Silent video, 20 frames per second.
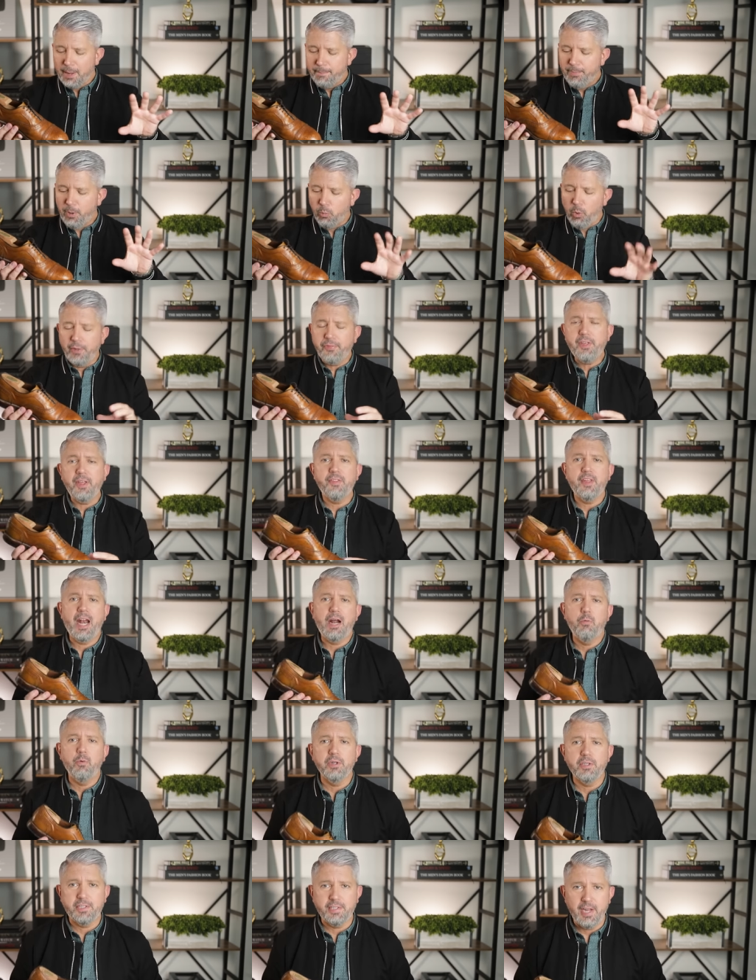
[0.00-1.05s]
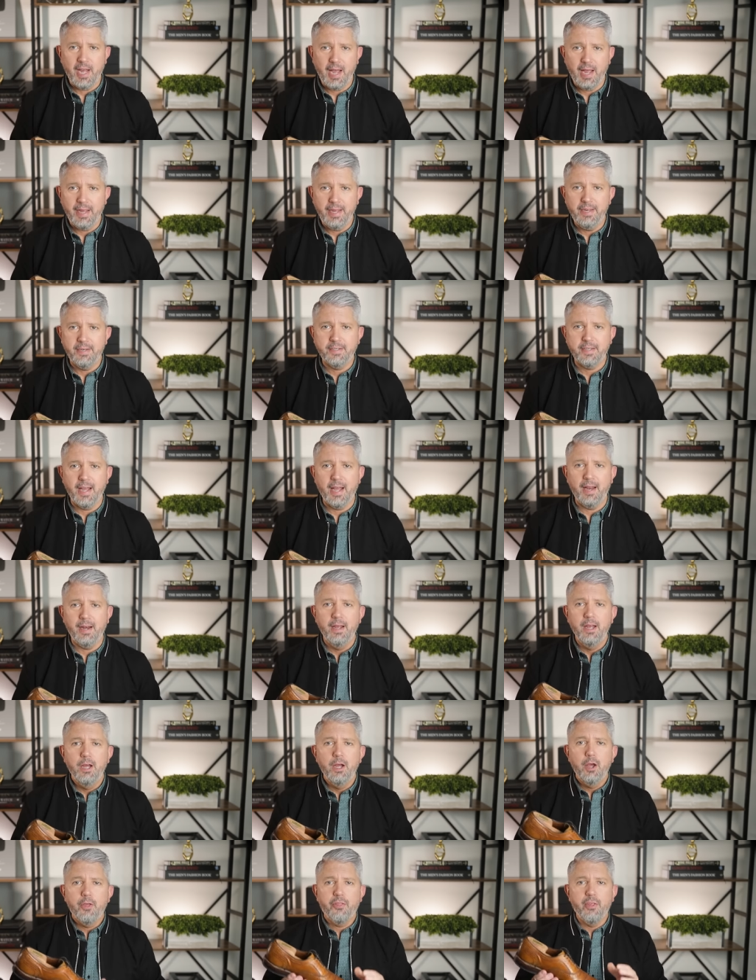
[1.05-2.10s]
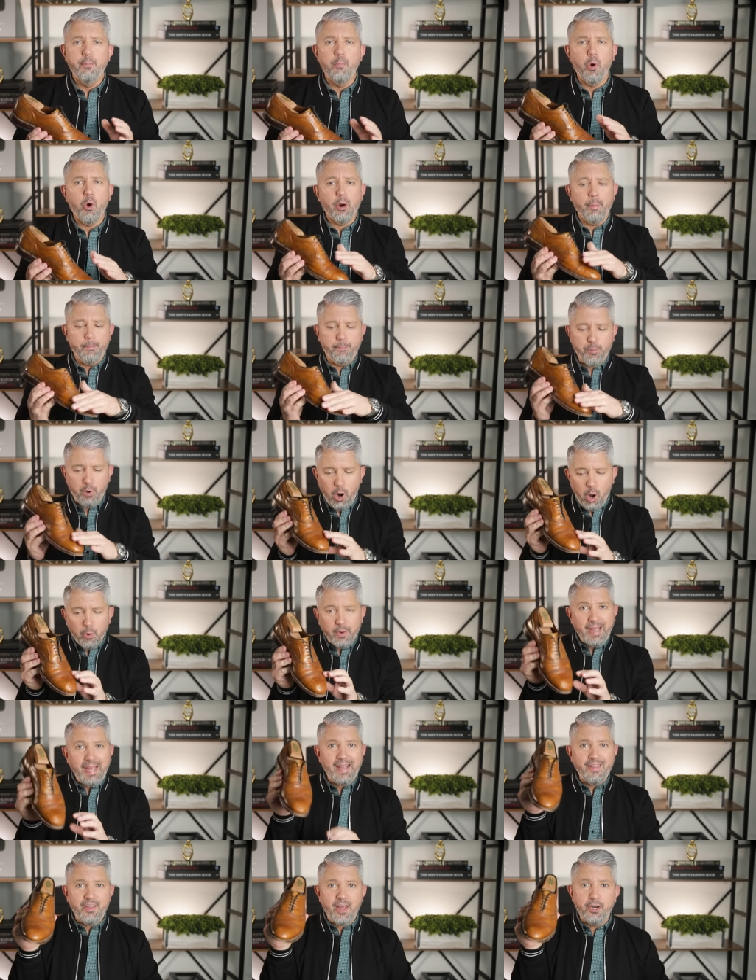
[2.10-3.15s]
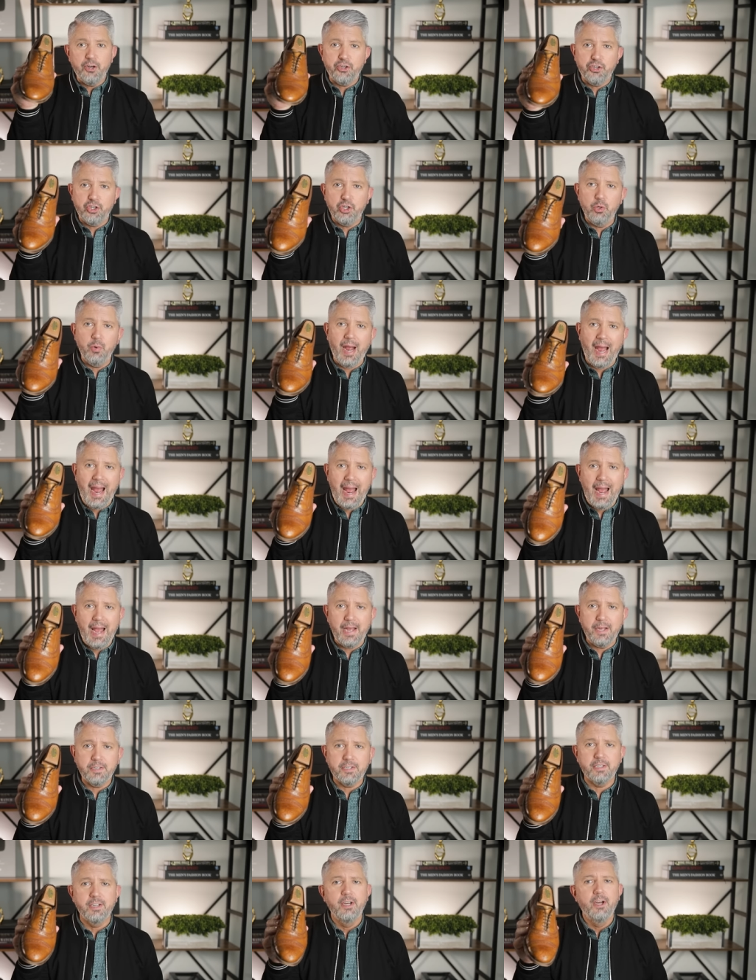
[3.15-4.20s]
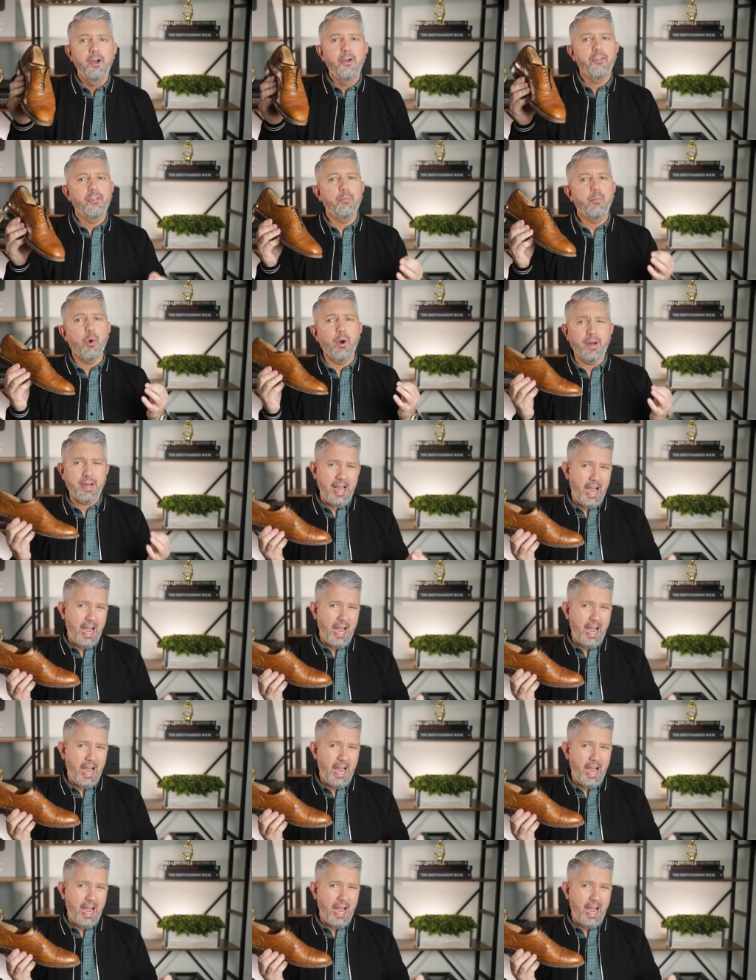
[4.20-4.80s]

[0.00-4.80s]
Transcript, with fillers: But one thing that I will say is that the more broguing that a shoe has, the more